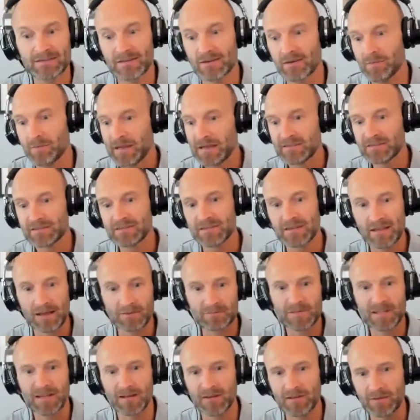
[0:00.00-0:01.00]
So basically
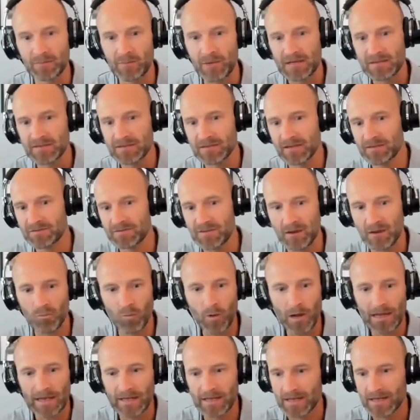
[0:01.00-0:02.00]
I'm telling myself I'm
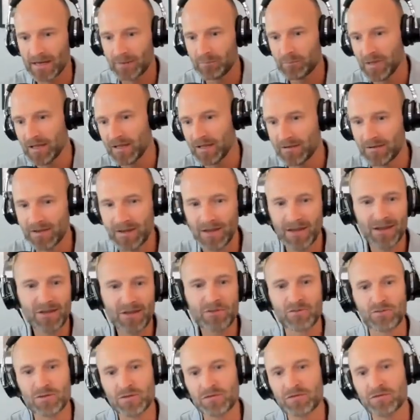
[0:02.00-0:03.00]
waking up at
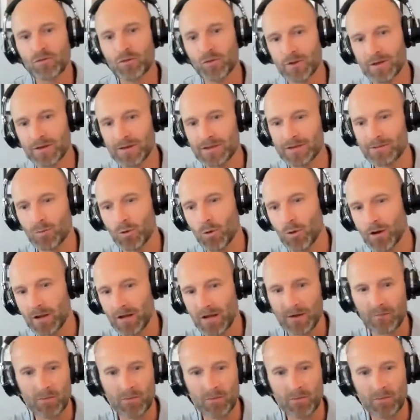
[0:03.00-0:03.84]
3:40 in the morning.